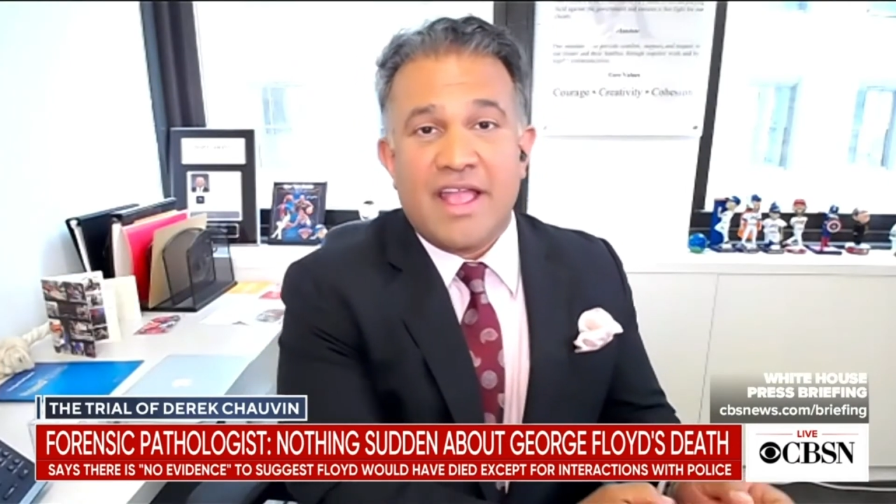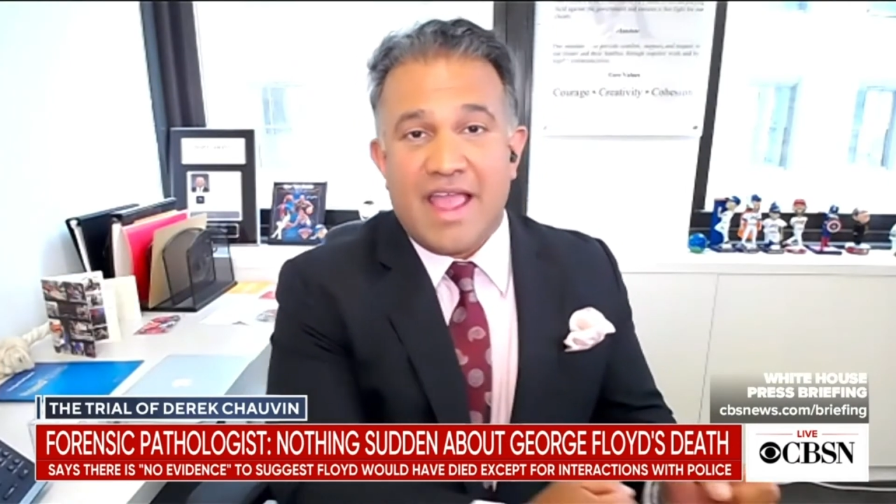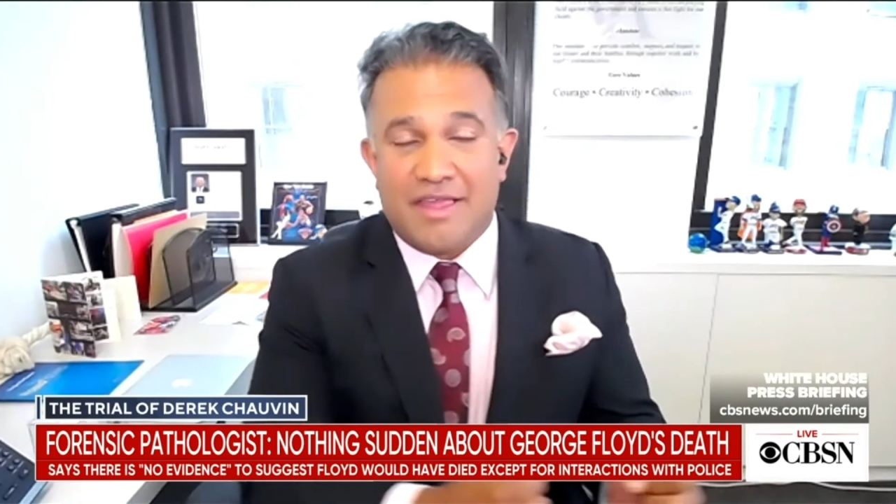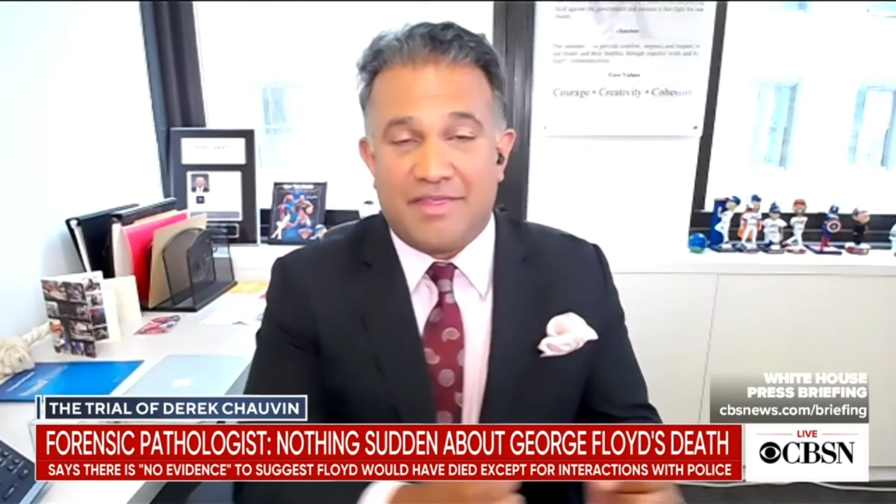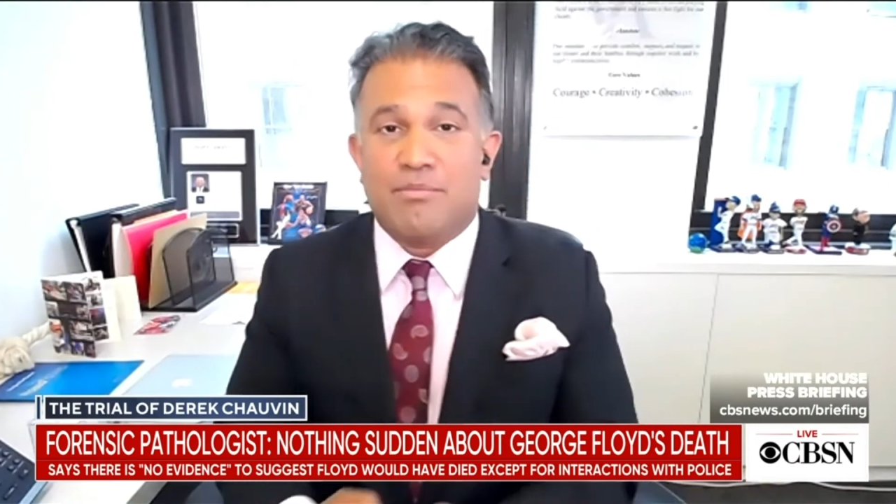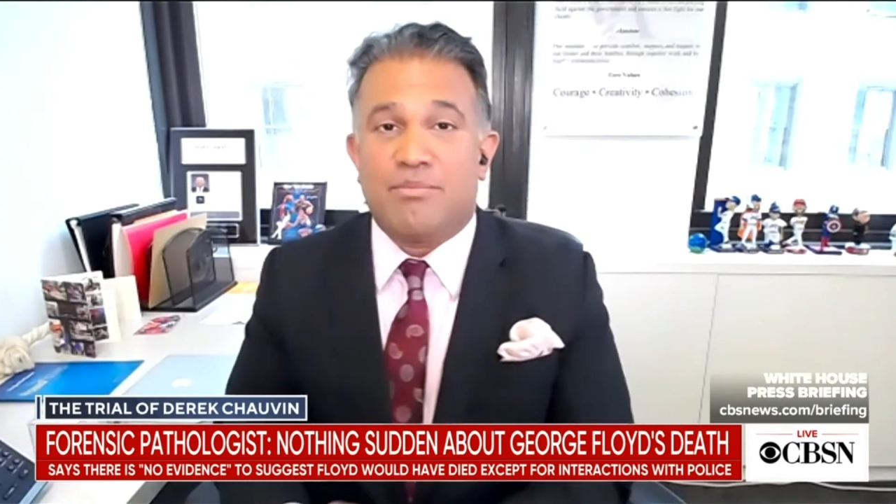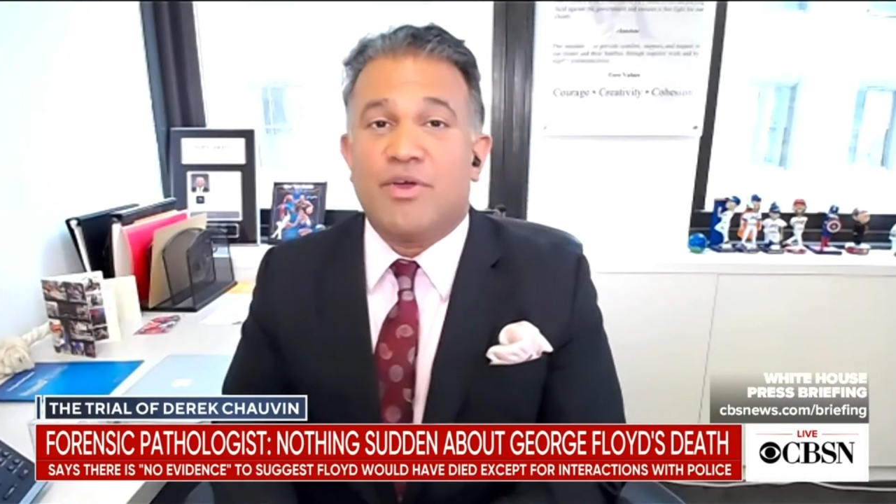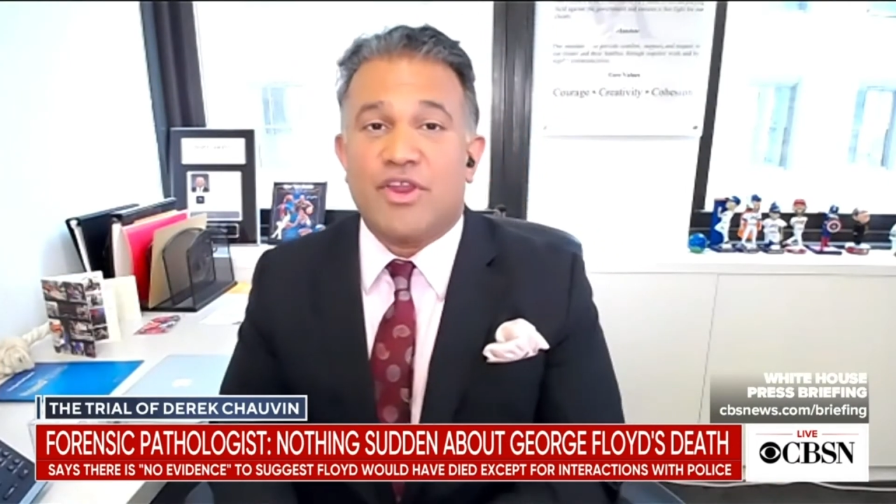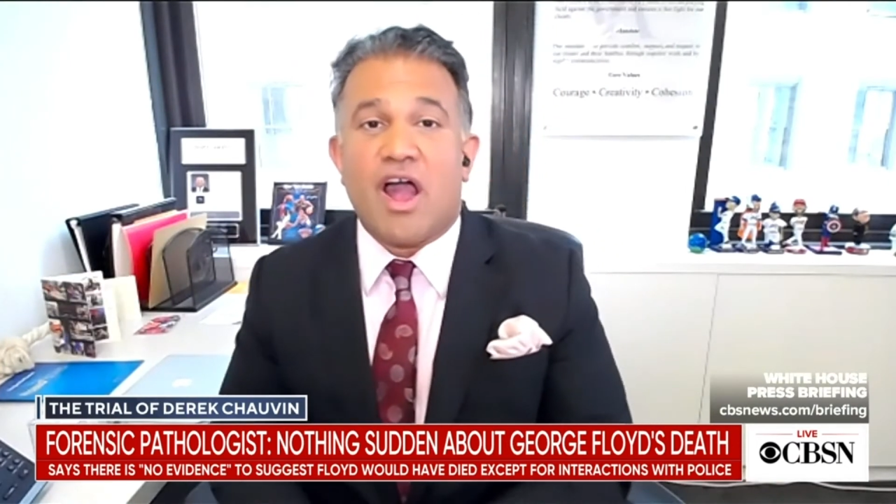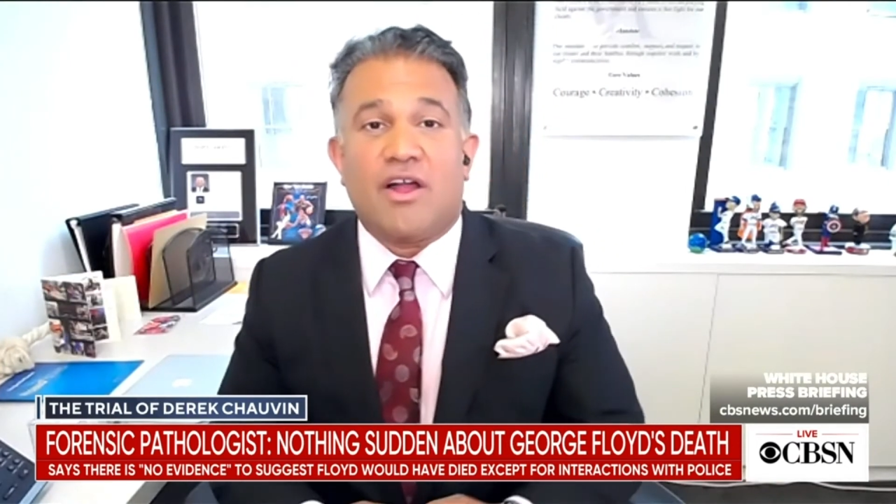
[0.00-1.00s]
and then put
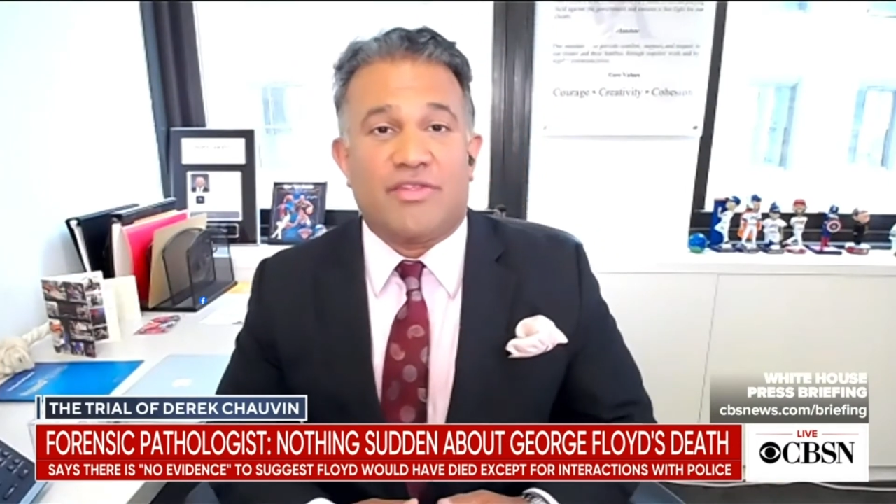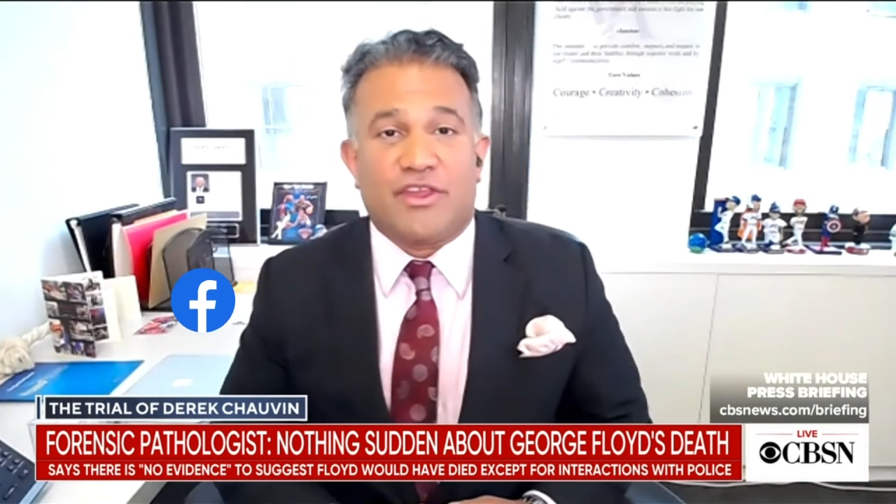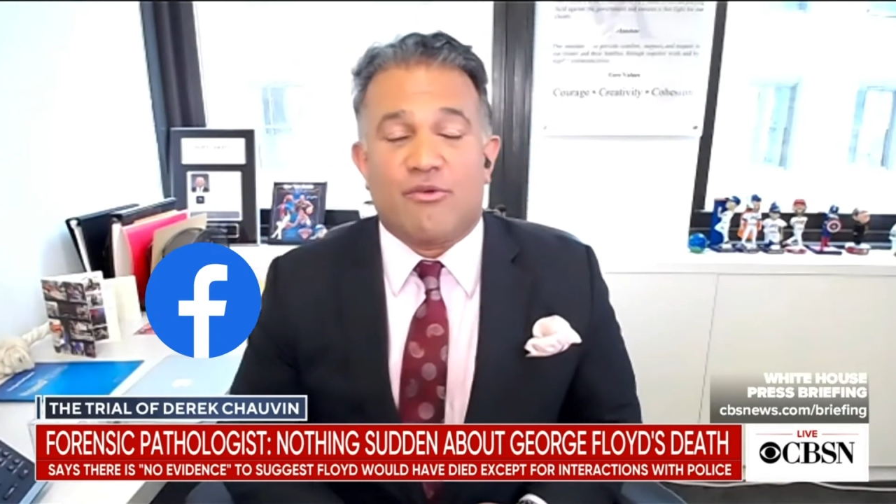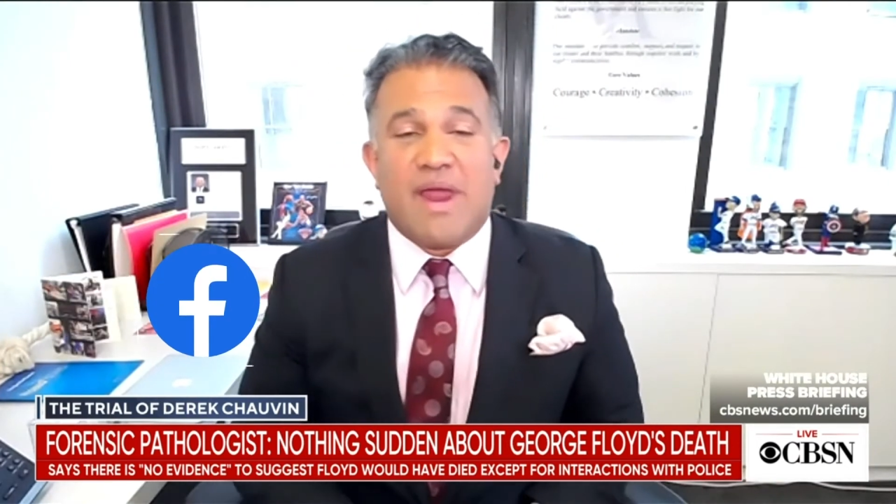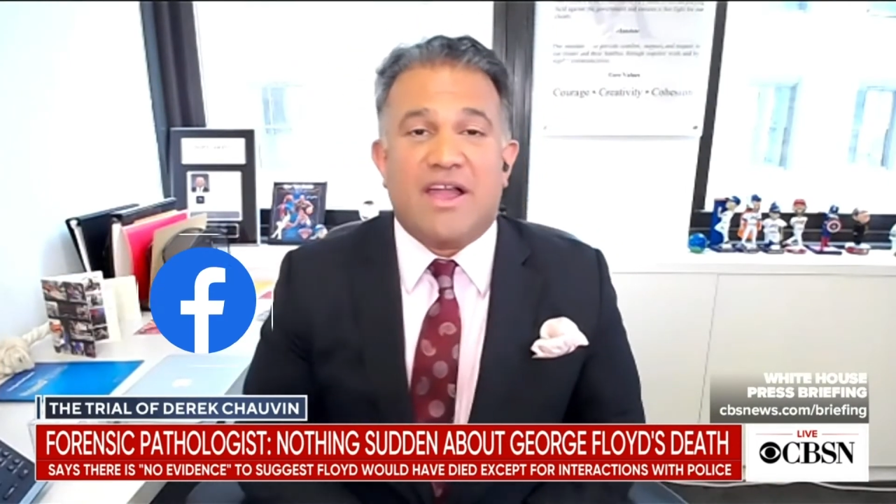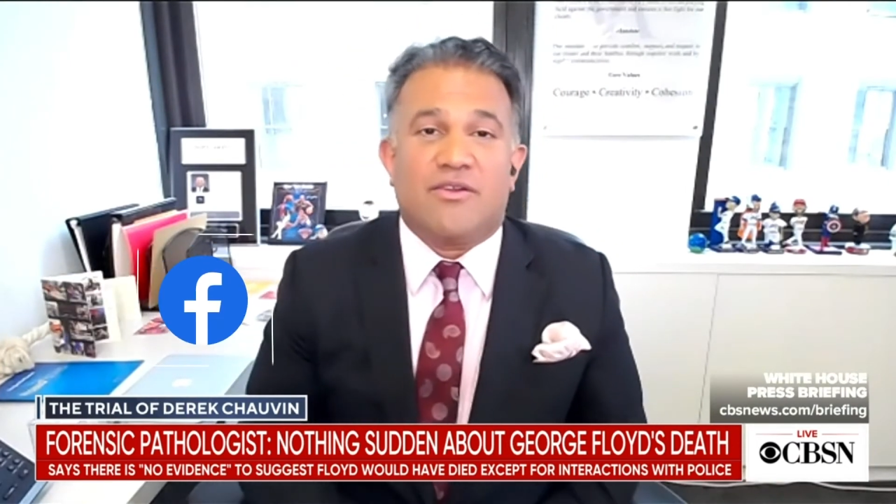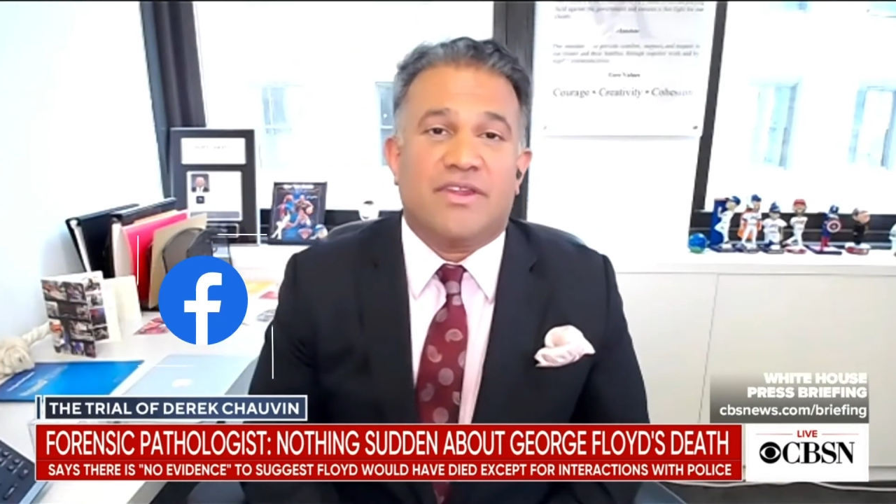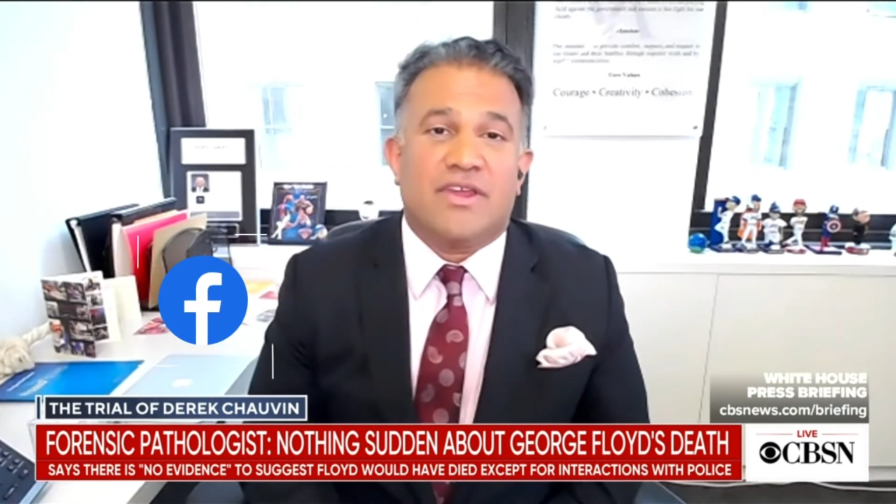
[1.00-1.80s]
on the ground?